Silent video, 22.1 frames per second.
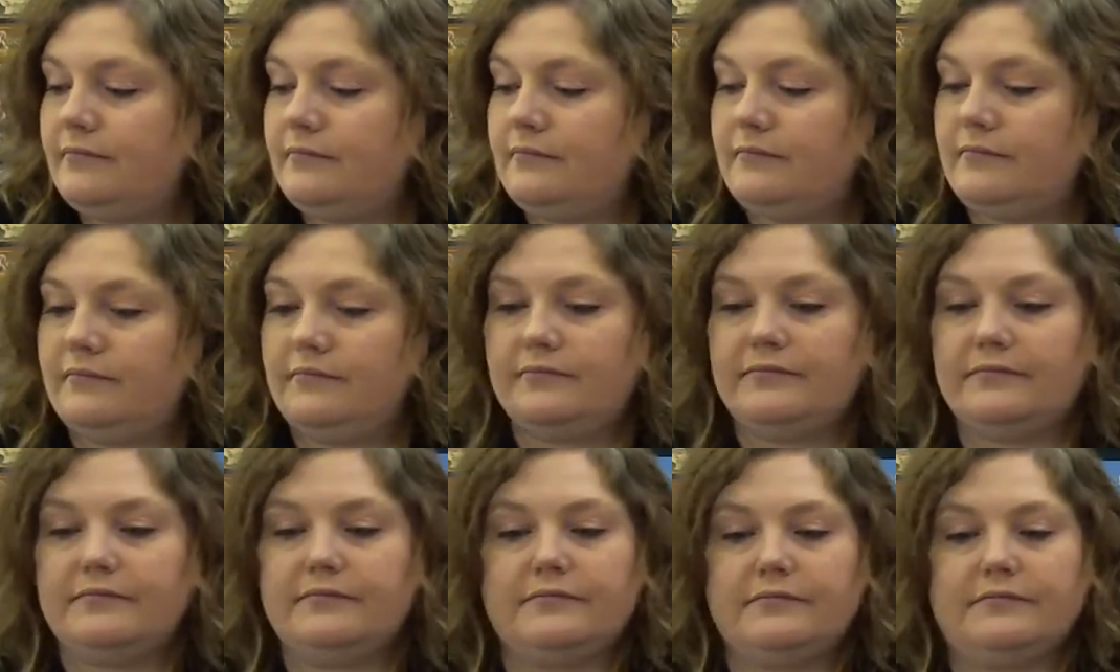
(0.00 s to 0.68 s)

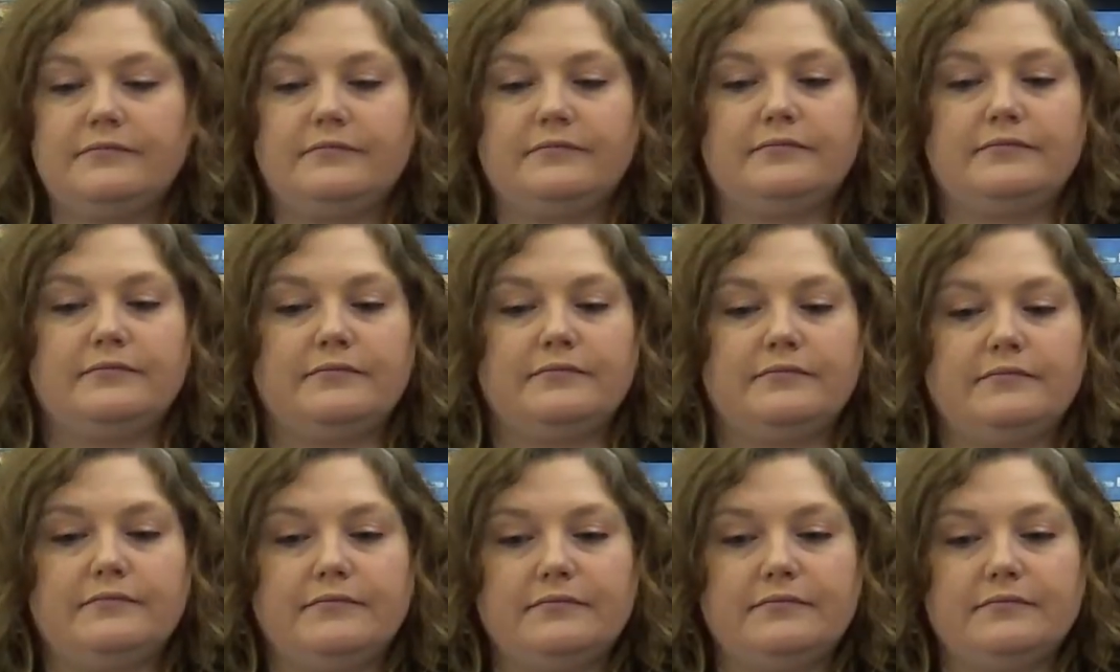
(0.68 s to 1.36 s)

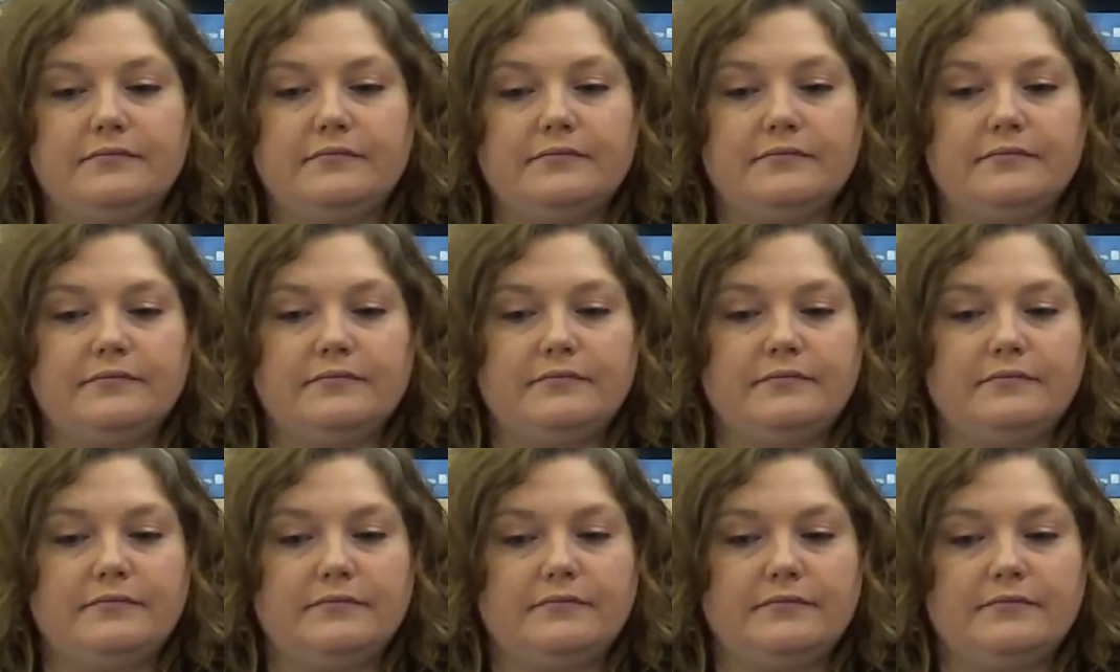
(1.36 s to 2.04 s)

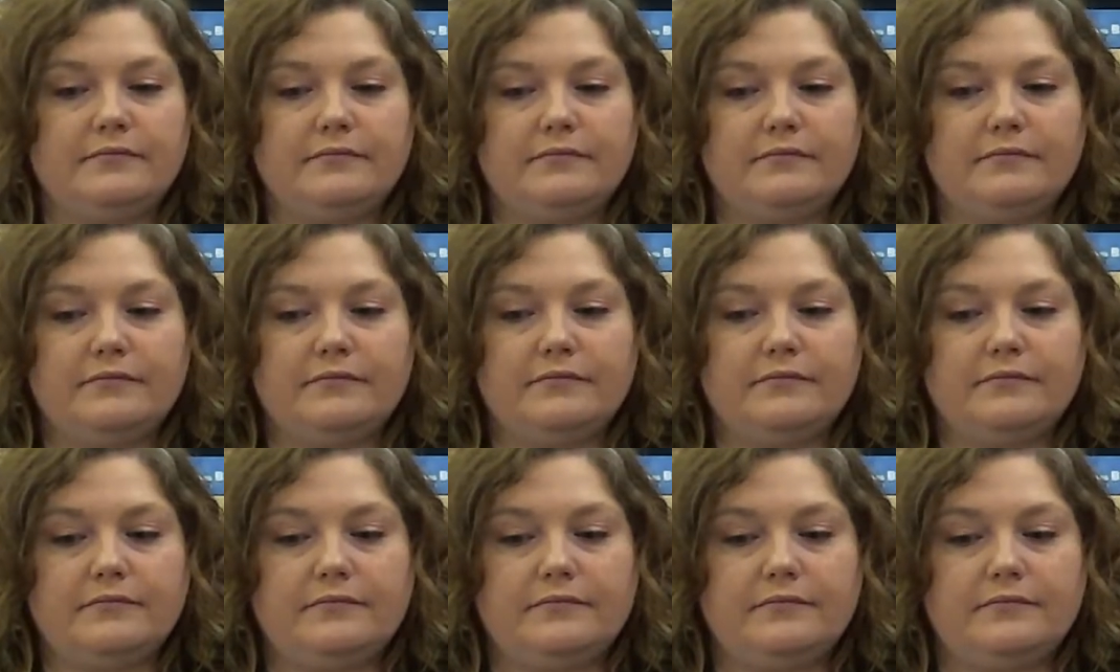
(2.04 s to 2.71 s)

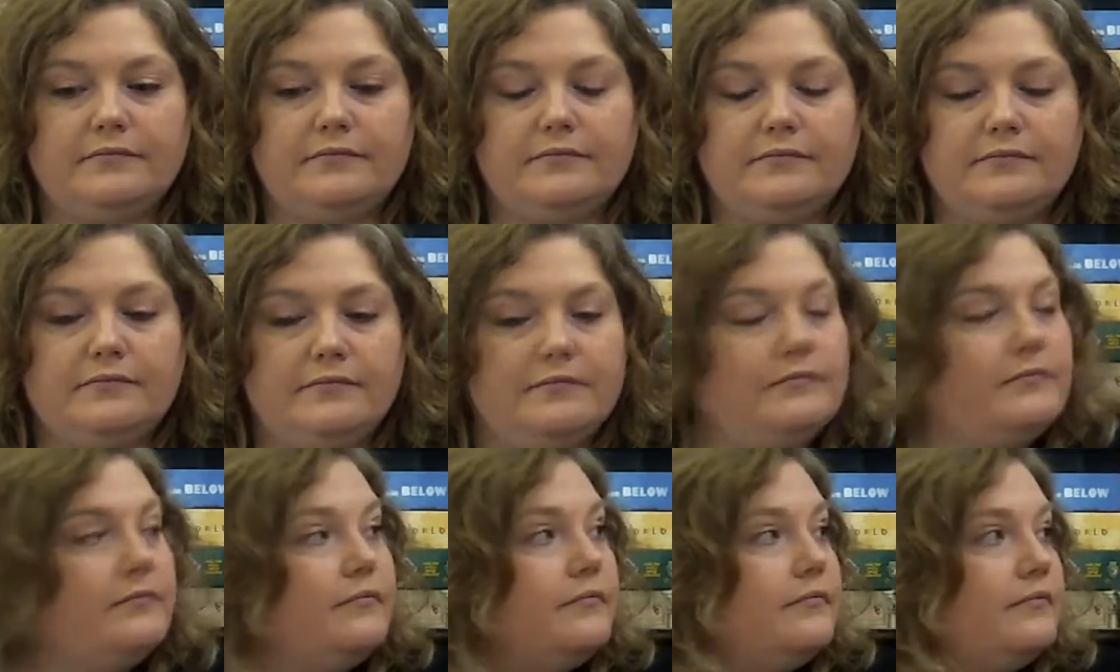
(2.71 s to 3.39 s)

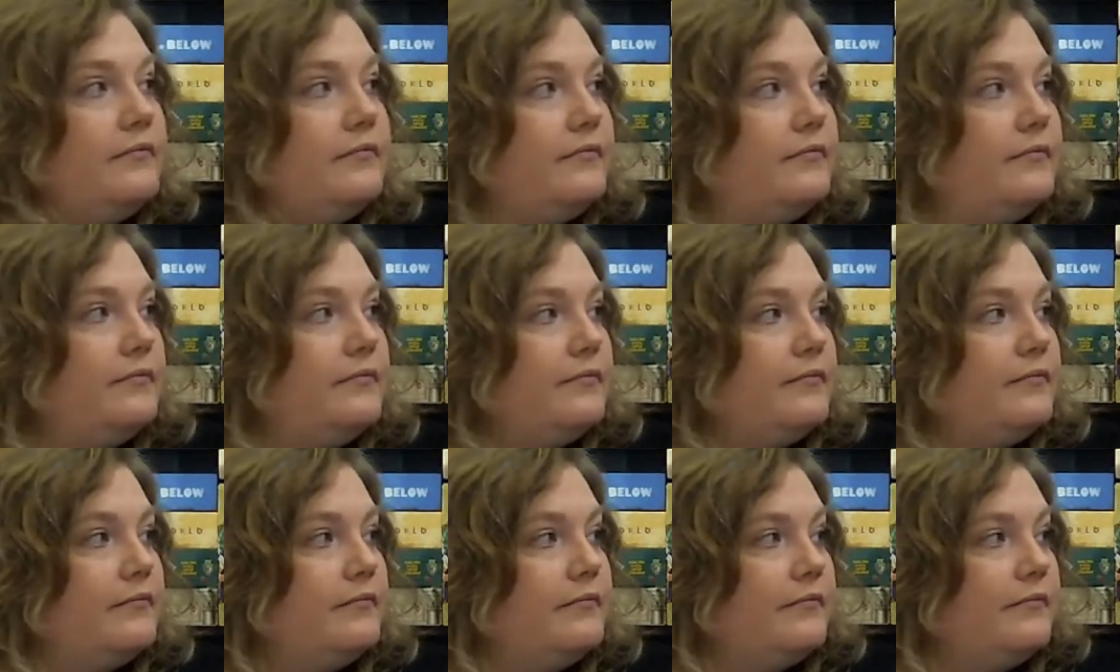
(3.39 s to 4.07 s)

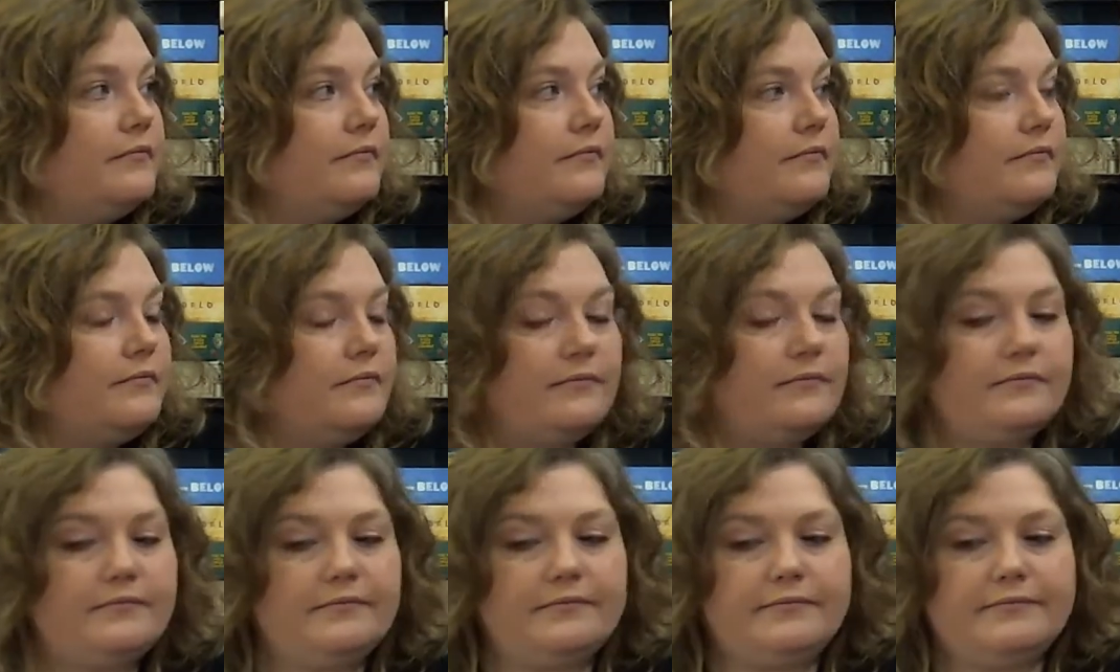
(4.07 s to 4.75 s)

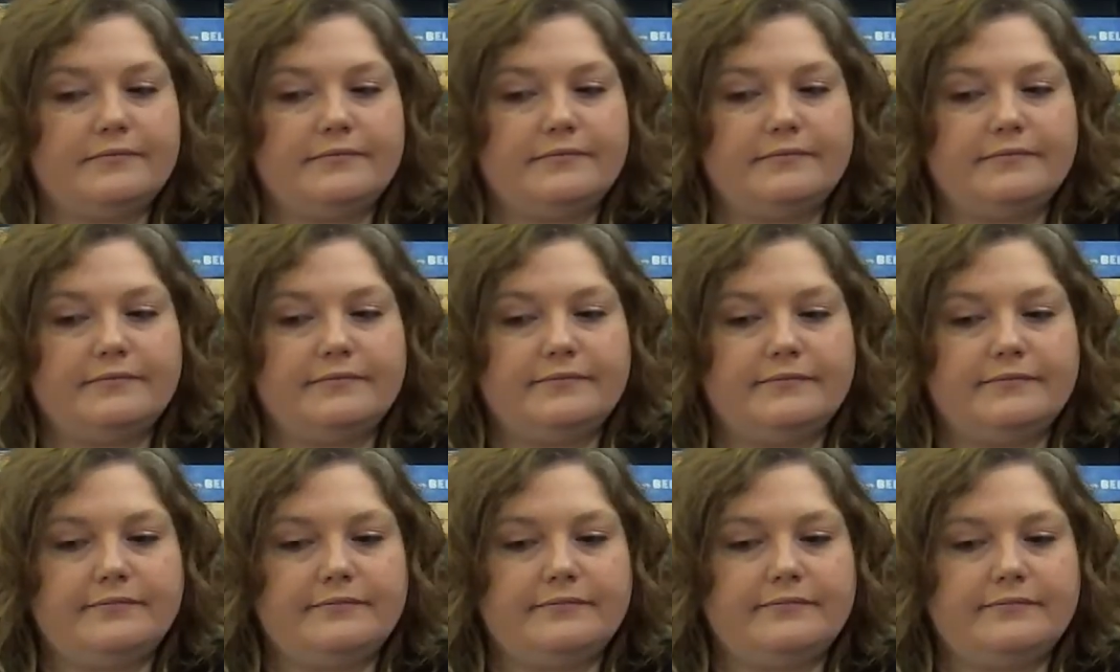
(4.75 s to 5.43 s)

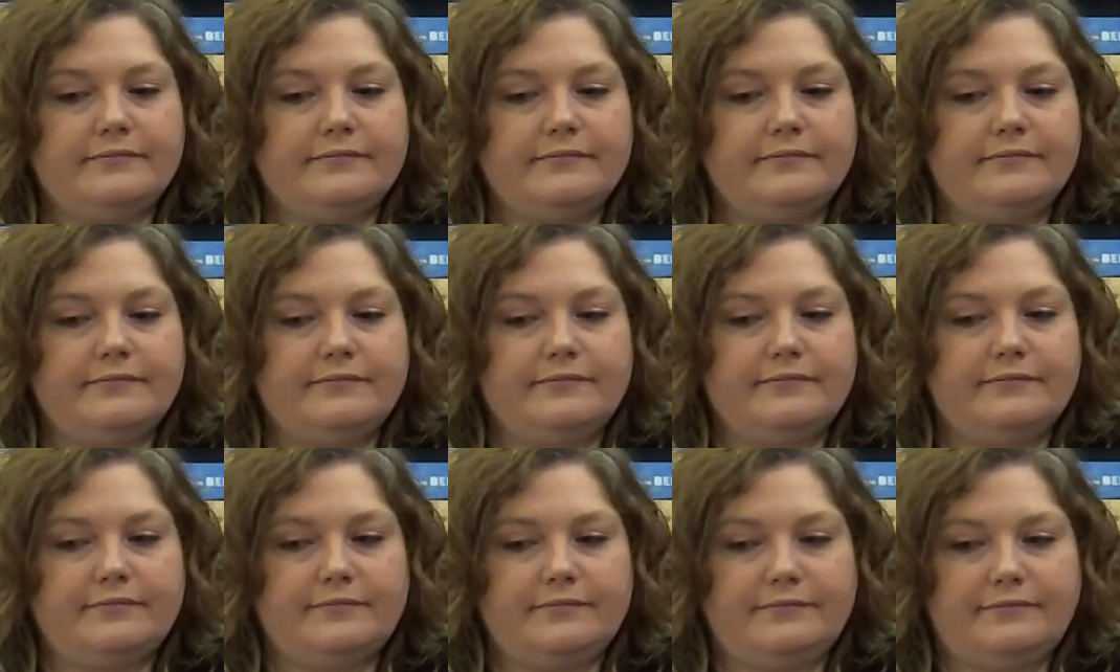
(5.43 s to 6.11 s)

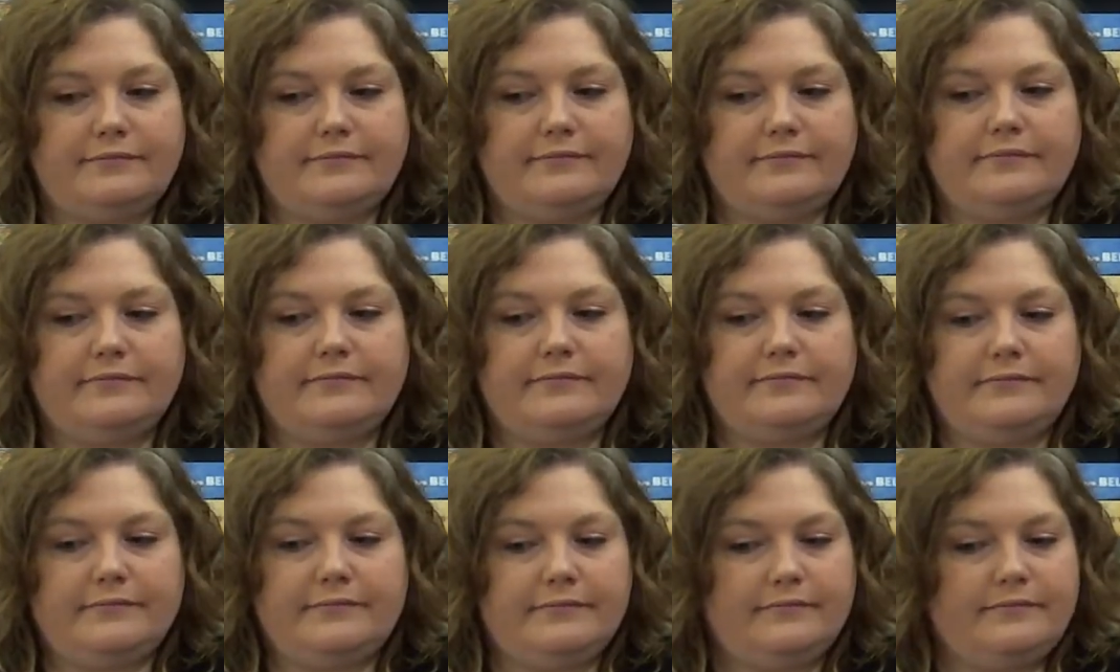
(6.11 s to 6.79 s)

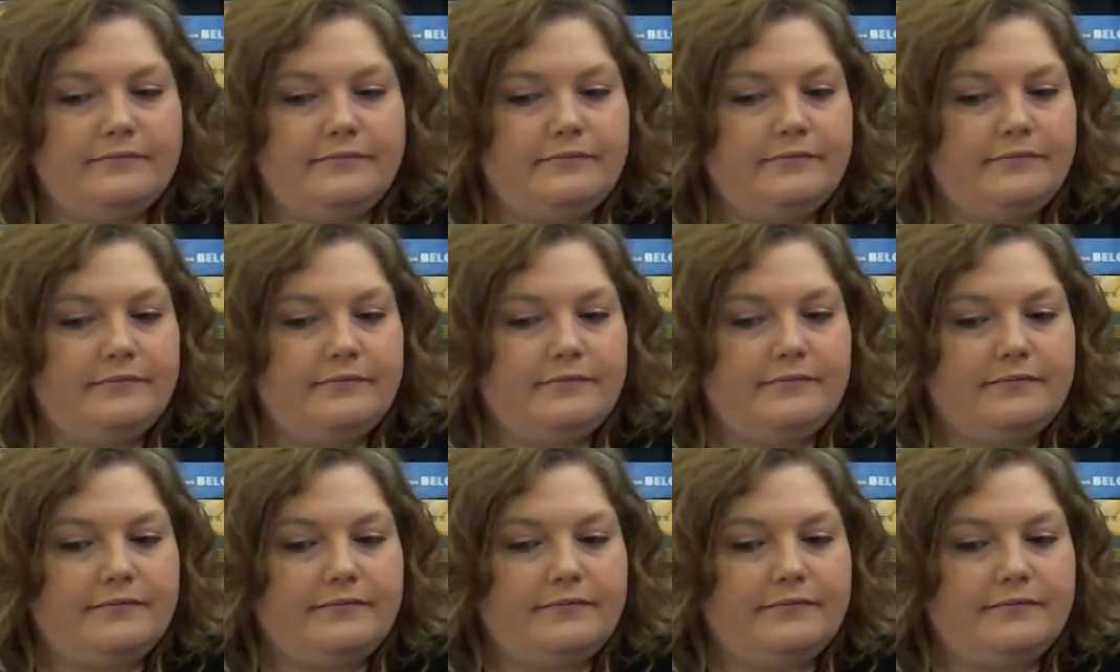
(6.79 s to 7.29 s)
No words are spoken by the person on screen.